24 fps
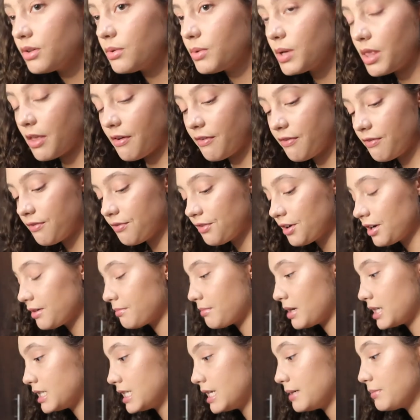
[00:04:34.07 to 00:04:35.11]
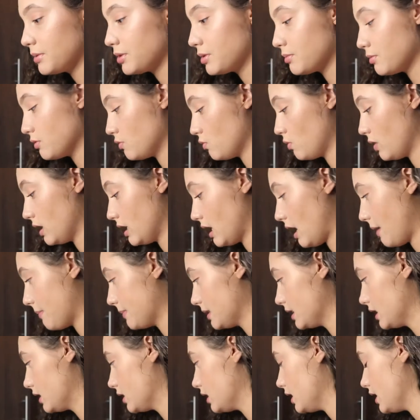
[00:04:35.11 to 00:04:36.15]
know where the fuck my tablespoon is.
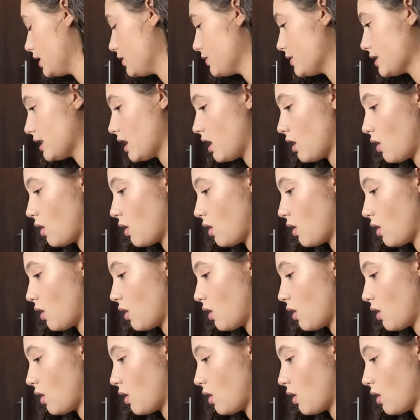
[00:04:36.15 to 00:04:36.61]
I'm literally using...